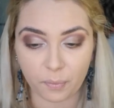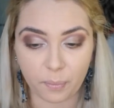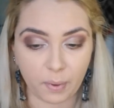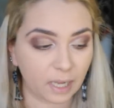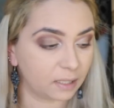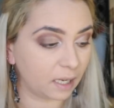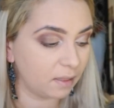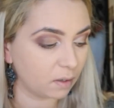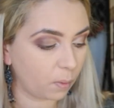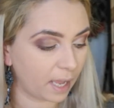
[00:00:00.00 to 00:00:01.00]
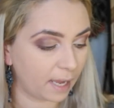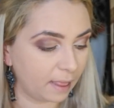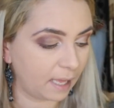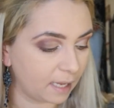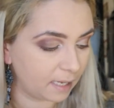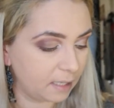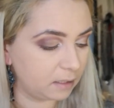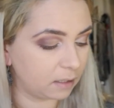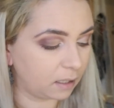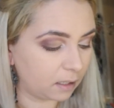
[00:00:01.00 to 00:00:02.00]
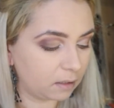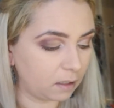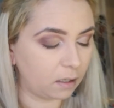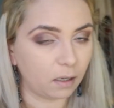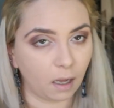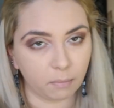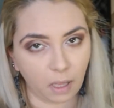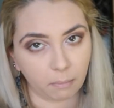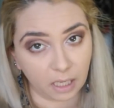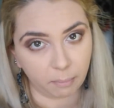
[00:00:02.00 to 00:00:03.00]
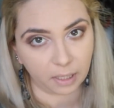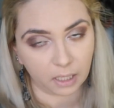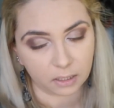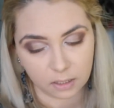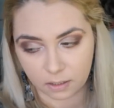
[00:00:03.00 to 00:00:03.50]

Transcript: but either way I like it, and I'm keeping it.